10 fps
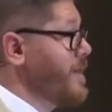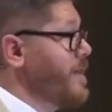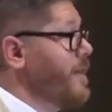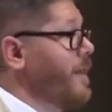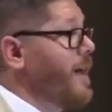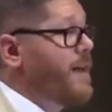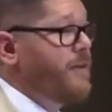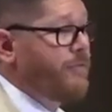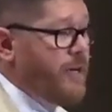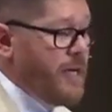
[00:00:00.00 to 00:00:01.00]
in the line
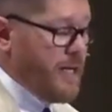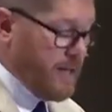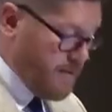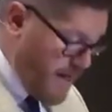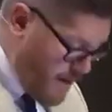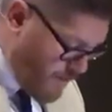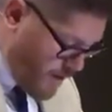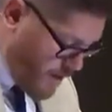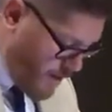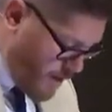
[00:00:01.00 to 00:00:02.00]
of David,